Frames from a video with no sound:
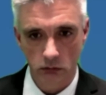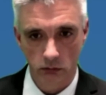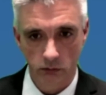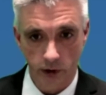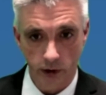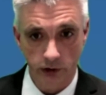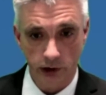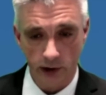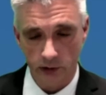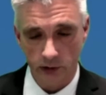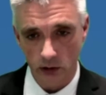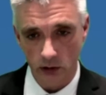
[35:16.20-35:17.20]
for the
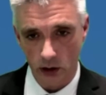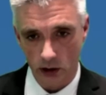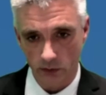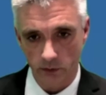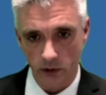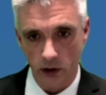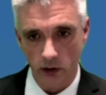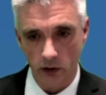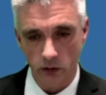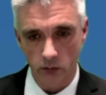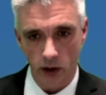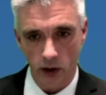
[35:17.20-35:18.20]
test and the
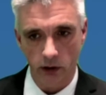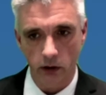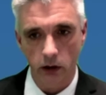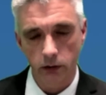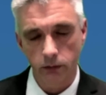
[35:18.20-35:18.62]
classification method.